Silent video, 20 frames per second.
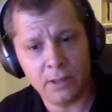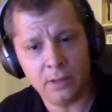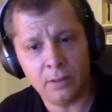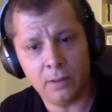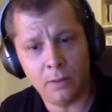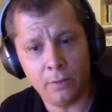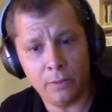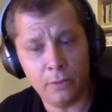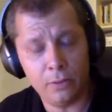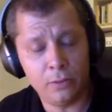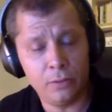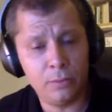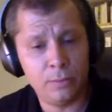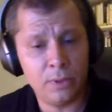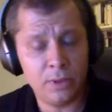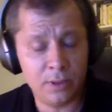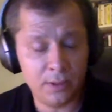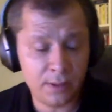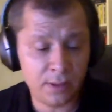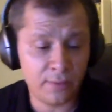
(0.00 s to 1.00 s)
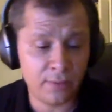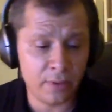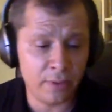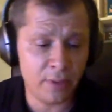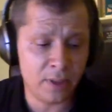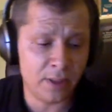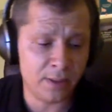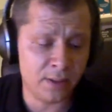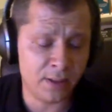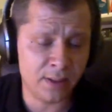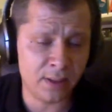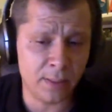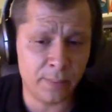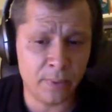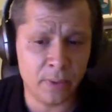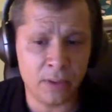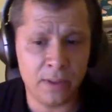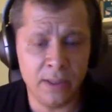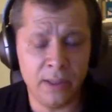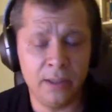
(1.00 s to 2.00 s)
although, but it's a very nice
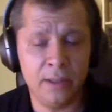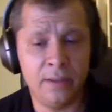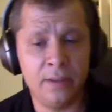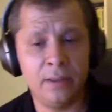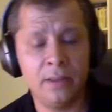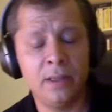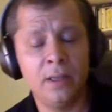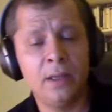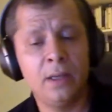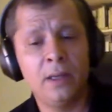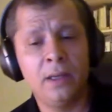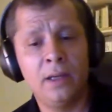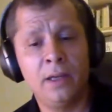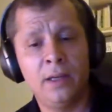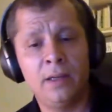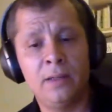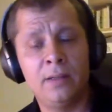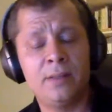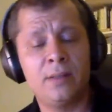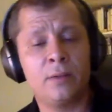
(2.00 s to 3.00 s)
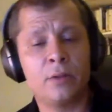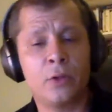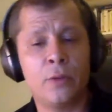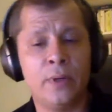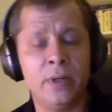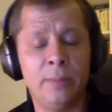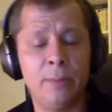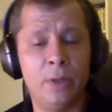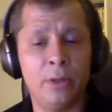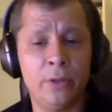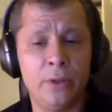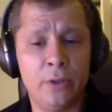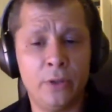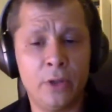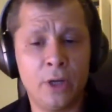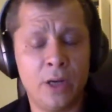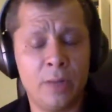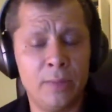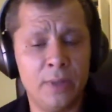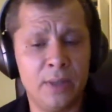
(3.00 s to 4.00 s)
example in these incredible,
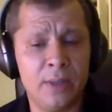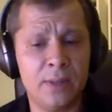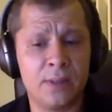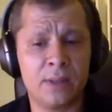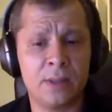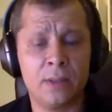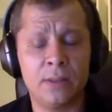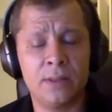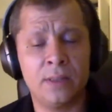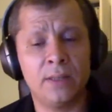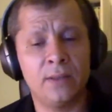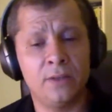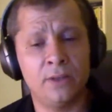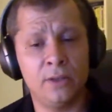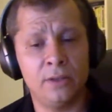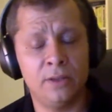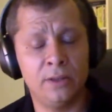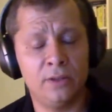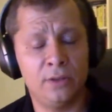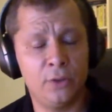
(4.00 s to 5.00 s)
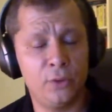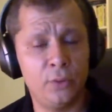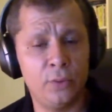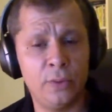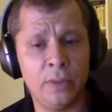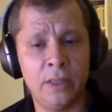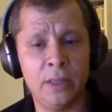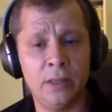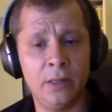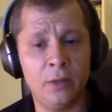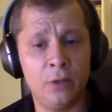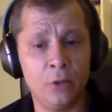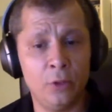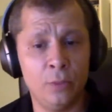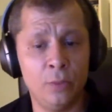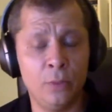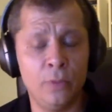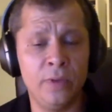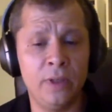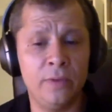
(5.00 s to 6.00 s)
comics that turned into a good
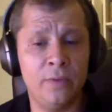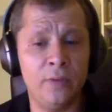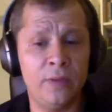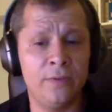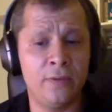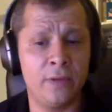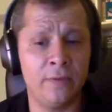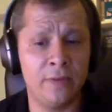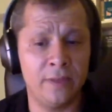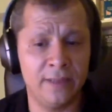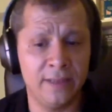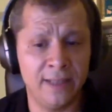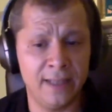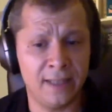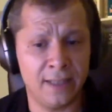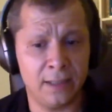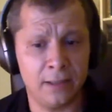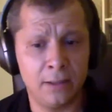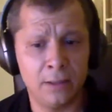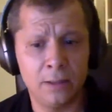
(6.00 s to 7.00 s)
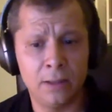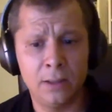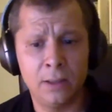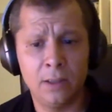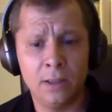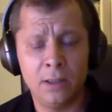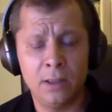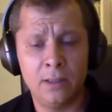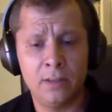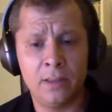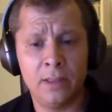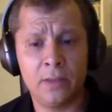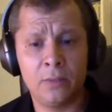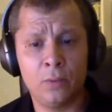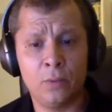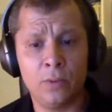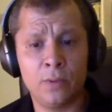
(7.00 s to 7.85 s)
movie, V for Vendetta, that